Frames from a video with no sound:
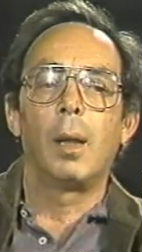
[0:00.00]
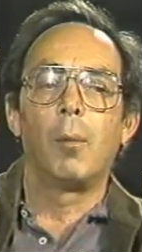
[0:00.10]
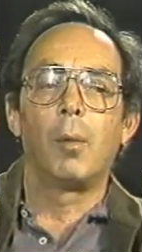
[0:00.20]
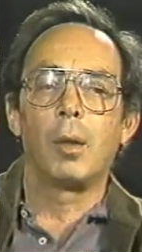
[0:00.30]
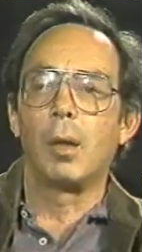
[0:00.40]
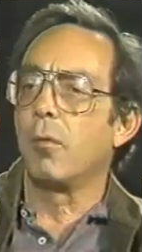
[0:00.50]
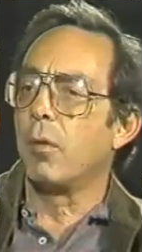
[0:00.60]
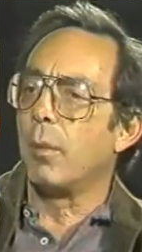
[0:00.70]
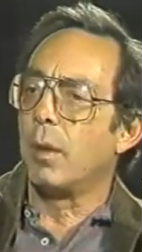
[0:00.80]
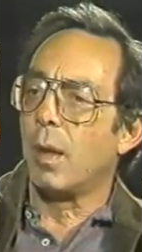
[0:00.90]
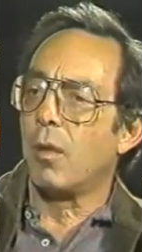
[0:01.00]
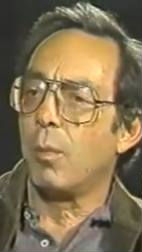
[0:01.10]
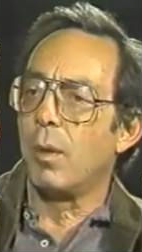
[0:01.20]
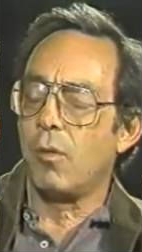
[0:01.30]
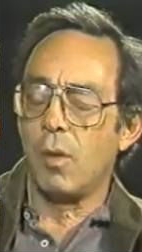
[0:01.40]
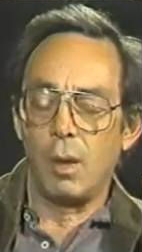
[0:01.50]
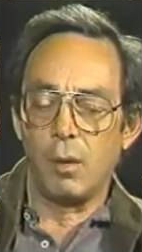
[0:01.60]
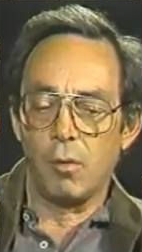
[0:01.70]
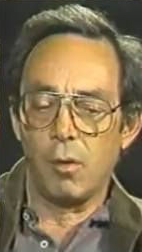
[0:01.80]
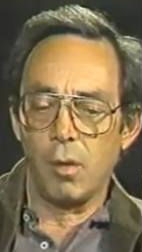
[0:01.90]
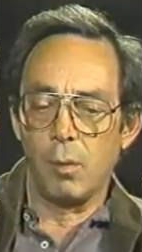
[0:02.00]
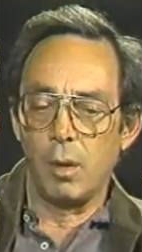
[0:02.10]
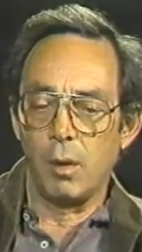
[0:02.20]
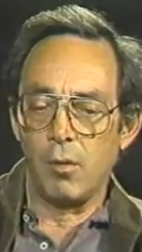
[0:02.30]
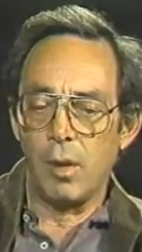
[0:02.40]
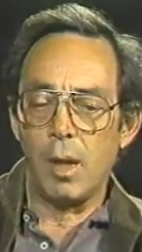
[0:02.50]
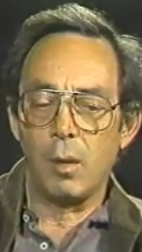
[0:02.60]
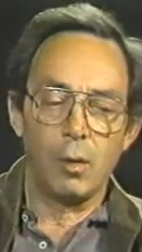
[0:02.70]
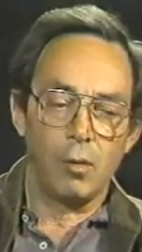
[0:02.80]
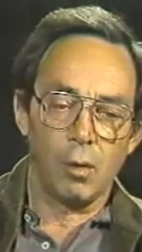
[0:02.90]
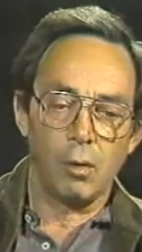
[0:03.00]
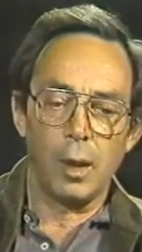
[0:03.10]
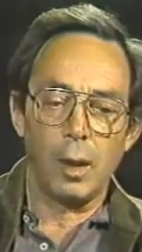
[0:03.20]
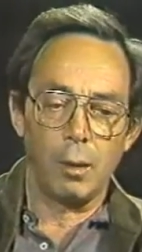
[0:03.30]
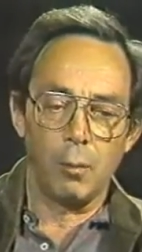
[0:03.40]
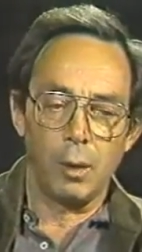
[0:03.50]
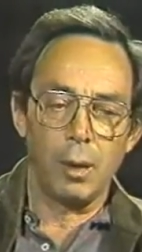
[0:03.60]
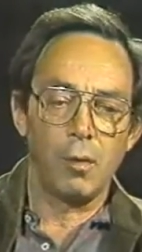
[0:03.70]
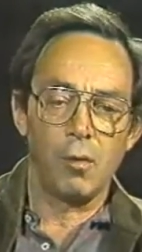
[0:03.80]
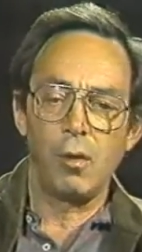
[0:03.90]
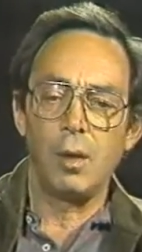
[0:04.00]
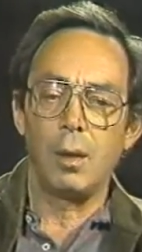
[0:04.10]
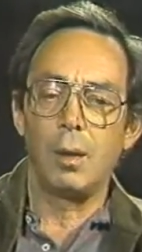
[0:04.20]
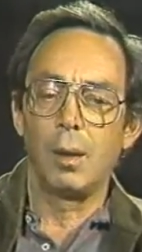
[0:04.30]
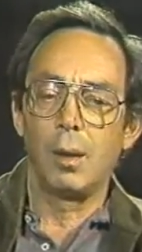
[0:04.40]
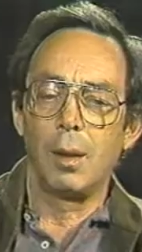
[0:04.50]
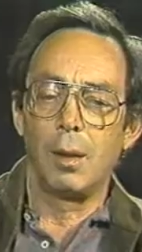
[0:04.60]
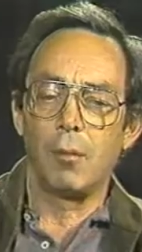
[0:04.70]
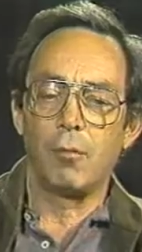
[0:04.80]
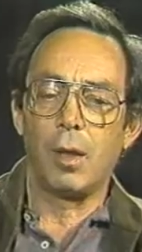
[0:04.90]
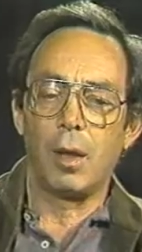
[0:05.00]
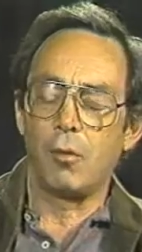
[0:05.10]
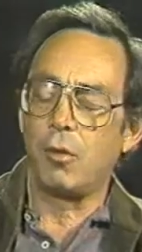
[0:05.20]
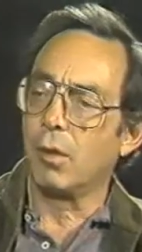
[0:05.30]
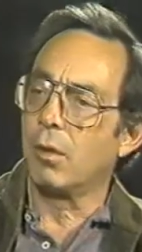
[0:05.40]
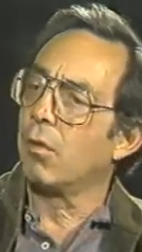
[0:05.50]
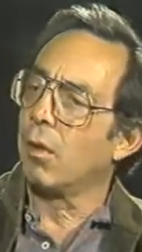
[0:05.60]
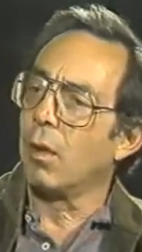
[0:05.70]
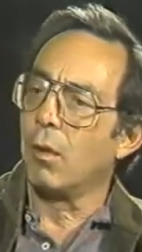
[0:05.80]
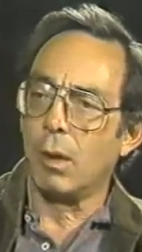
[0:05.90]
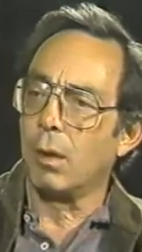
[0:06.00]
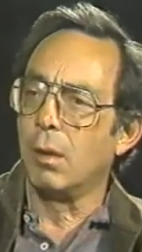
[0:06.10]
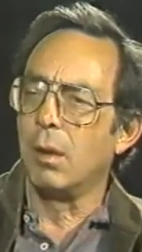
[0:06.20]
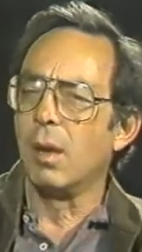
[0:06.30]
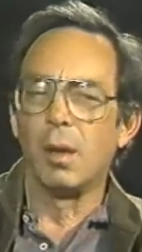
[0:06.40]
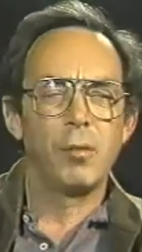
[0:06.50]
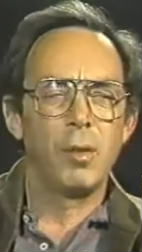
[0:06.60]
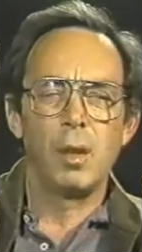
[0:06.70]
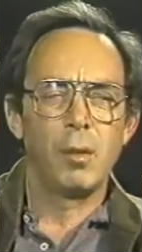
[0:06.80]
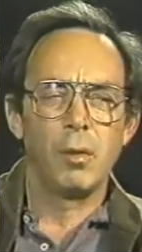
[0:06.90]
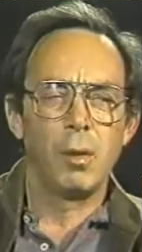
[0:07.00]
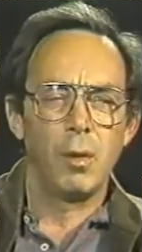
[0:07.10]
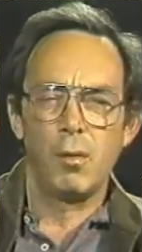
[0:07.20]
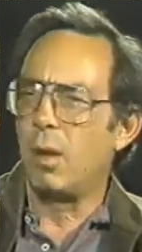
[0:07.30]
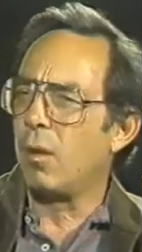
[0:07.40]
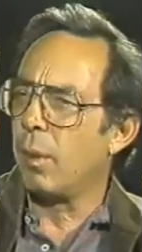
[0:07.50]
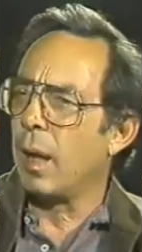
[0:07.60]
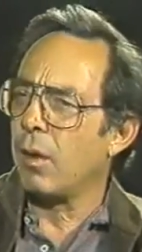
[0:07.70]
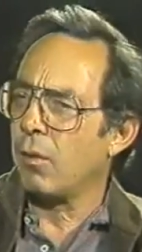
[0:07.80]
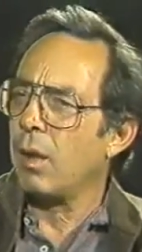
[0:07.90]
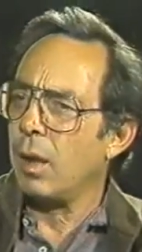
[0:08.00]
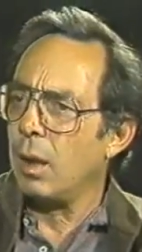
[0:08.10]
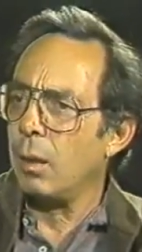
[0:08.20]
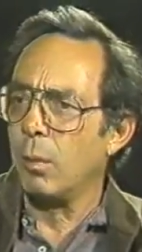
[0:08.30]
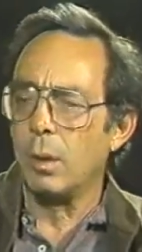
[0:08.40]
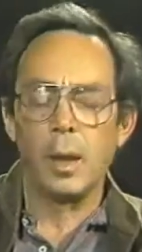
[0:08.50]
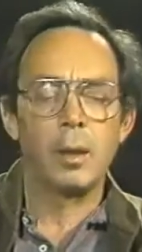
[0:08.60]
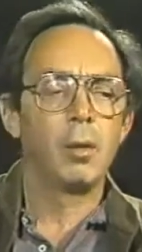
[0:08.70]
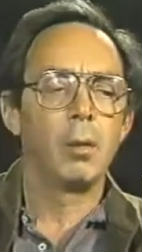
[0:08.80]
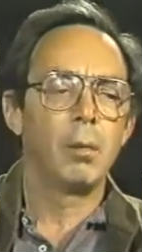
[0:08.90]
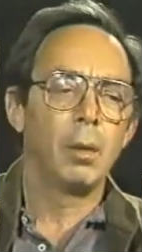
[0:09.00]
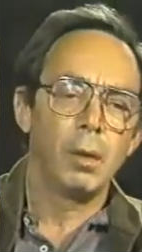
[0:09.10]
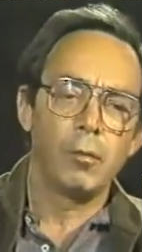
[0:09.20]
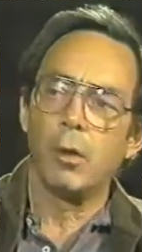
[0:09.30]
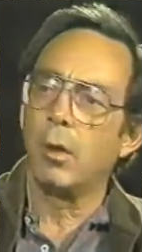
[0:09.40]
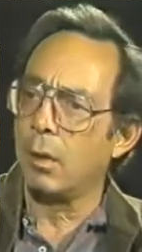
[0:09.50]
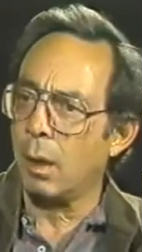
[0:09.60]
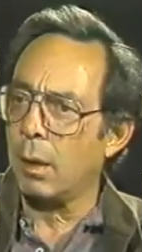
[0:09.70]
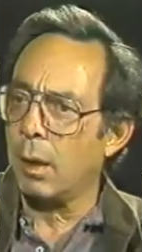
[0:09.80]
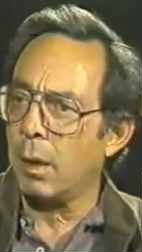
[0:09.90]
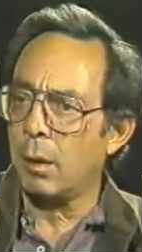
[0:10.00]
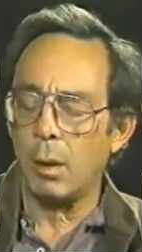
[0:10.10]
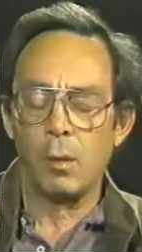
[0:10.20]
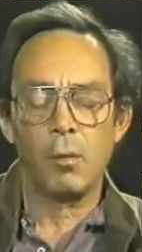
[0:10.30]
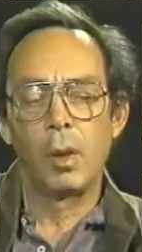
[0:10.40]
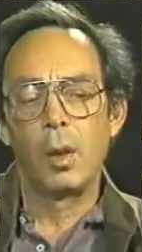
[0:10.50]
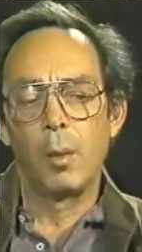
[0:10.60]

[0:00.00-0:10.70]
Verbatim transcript: And what the government has been saying for some years now is, okay, we concede that fallout shelters alone aren't good enough, and that if you're in the cities, blast and heat will get you, and that if you're in target areas,